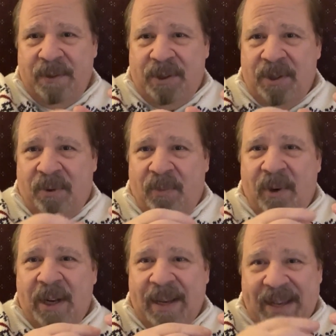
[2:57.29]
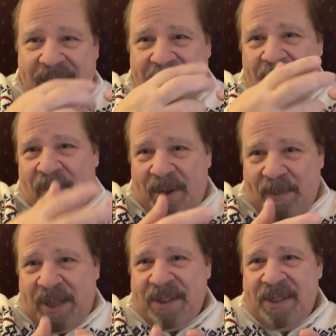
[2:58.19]
And so what it
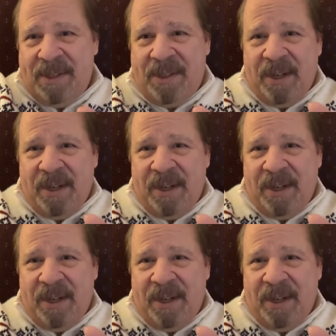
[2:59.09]
means is